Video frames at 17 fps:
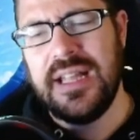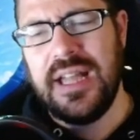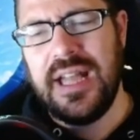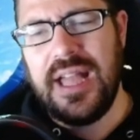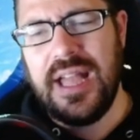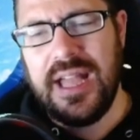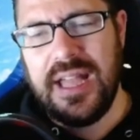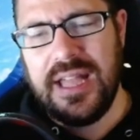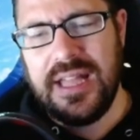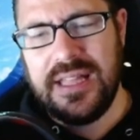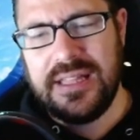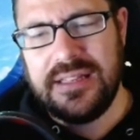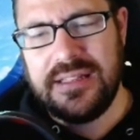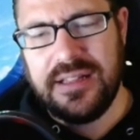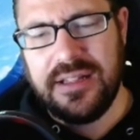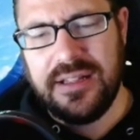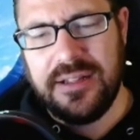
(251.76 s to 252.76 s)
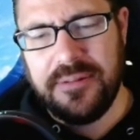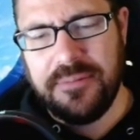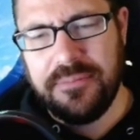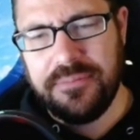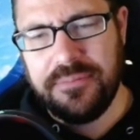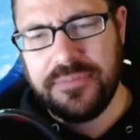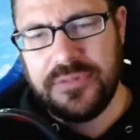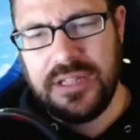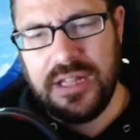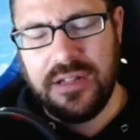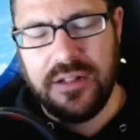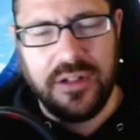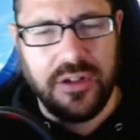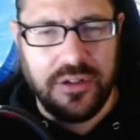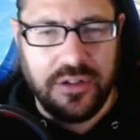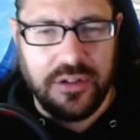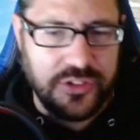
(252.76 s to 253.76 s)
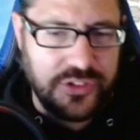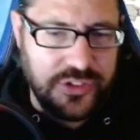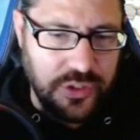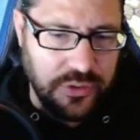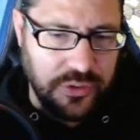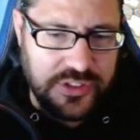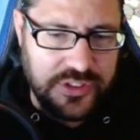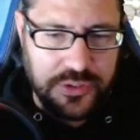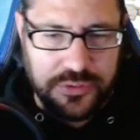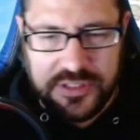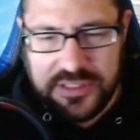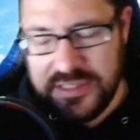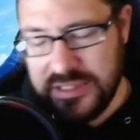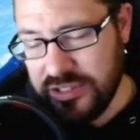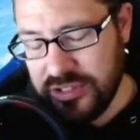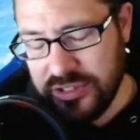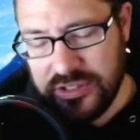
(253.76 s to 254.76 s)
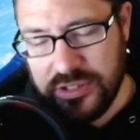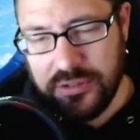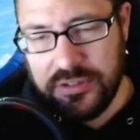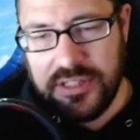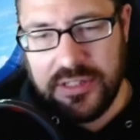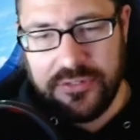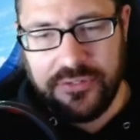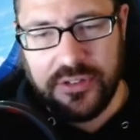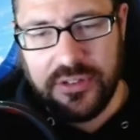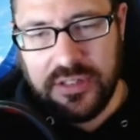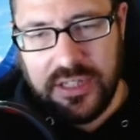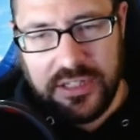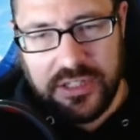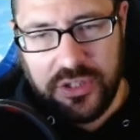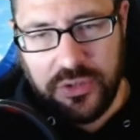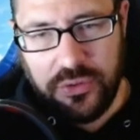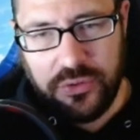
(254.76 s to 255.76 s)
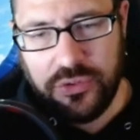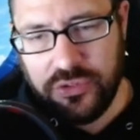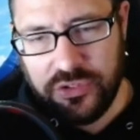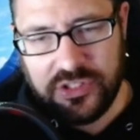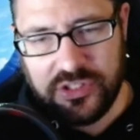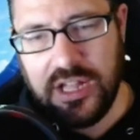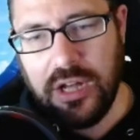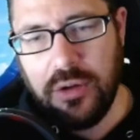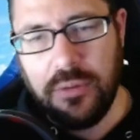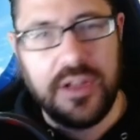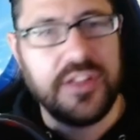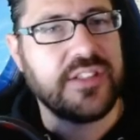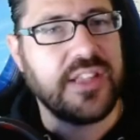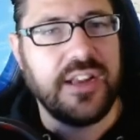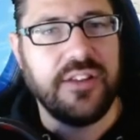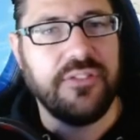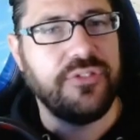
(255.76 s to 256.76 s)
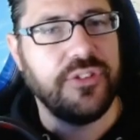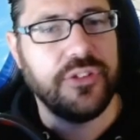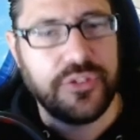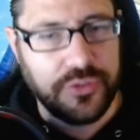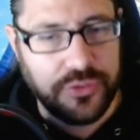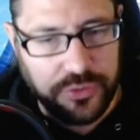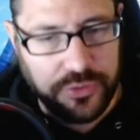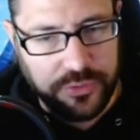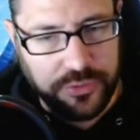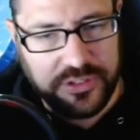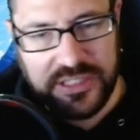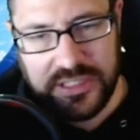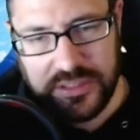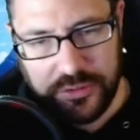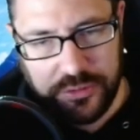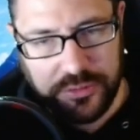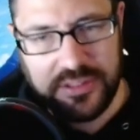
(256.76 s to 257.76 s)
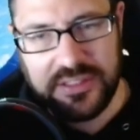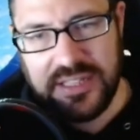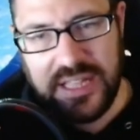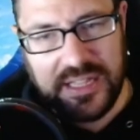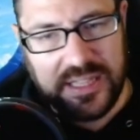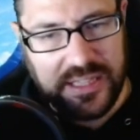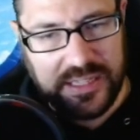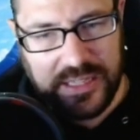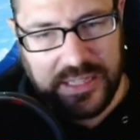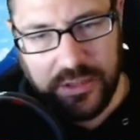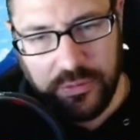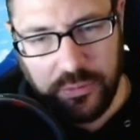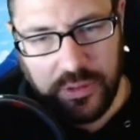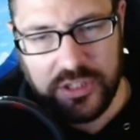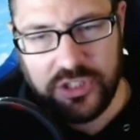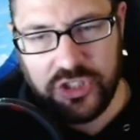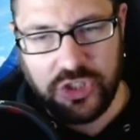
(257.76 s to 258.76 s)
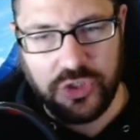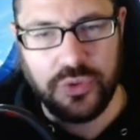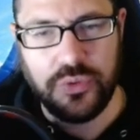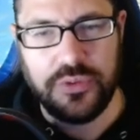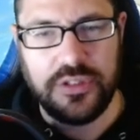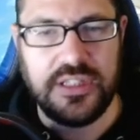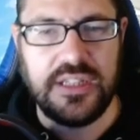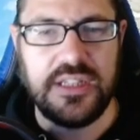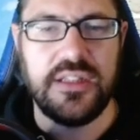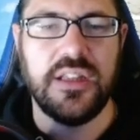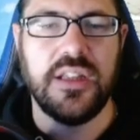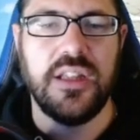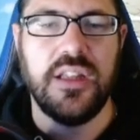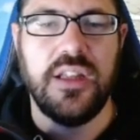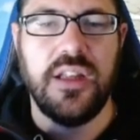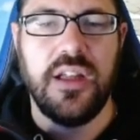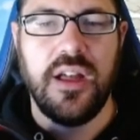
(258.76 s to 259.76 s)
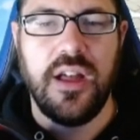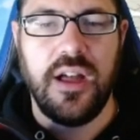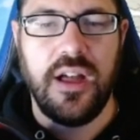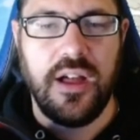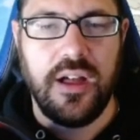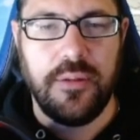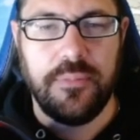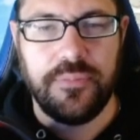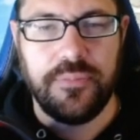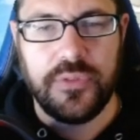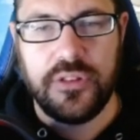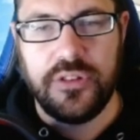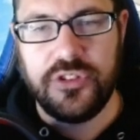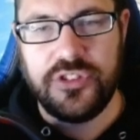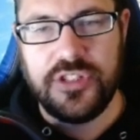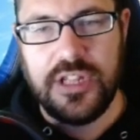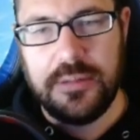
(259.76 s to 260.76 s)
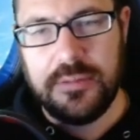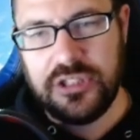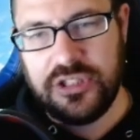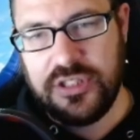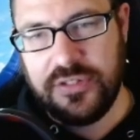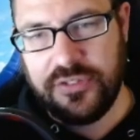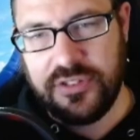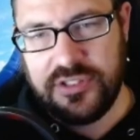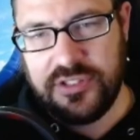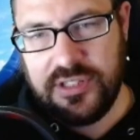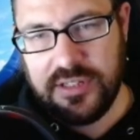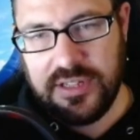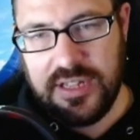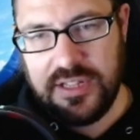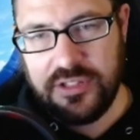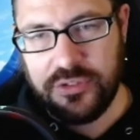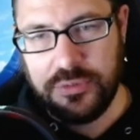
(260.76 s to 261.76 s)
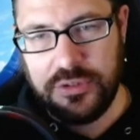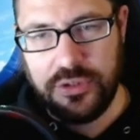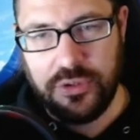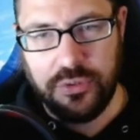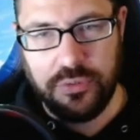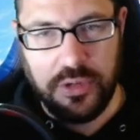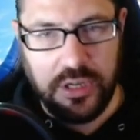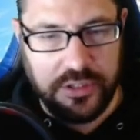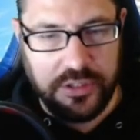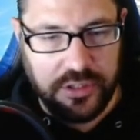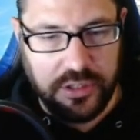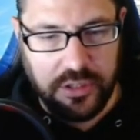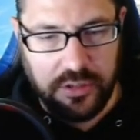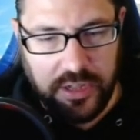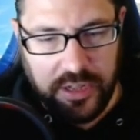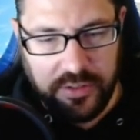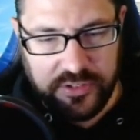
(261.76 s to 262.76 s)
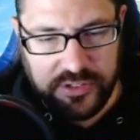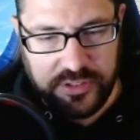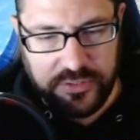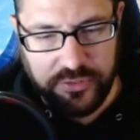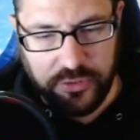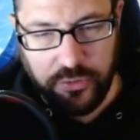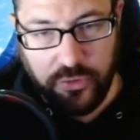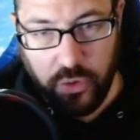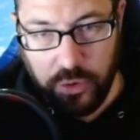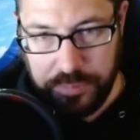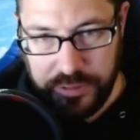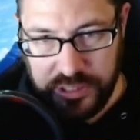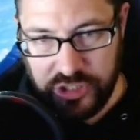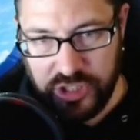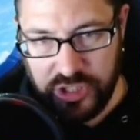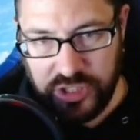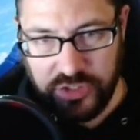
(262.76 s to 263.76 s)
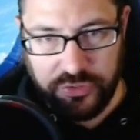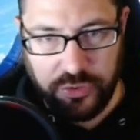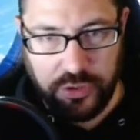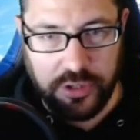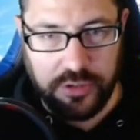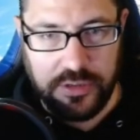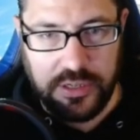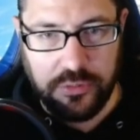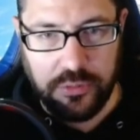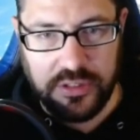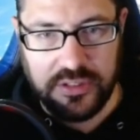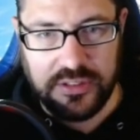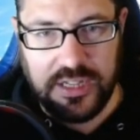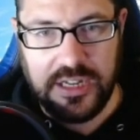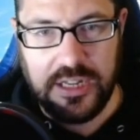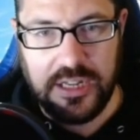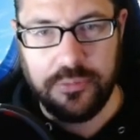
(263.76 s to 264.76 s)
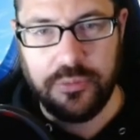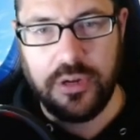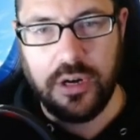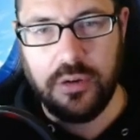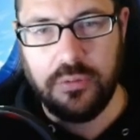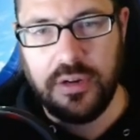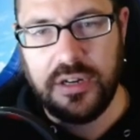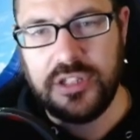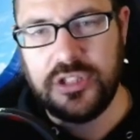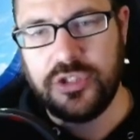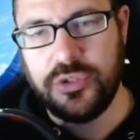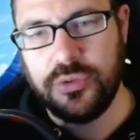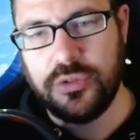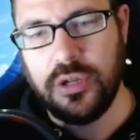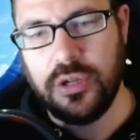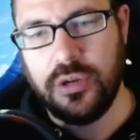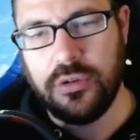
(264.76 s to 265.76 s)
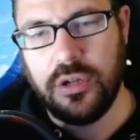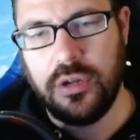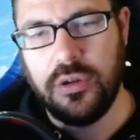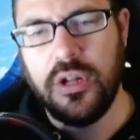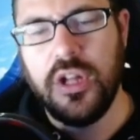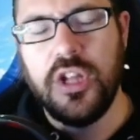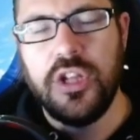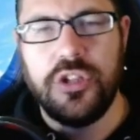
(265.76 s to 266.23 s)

And um, yeah, Soulless OTT is just no different. Like you, you just got ways kind of filter through, dig through the deck, and get what you need. Um, there's not much difference here, guys. We do run, you know, obviously for four PGs for our grade one lineup. We are running two Coco.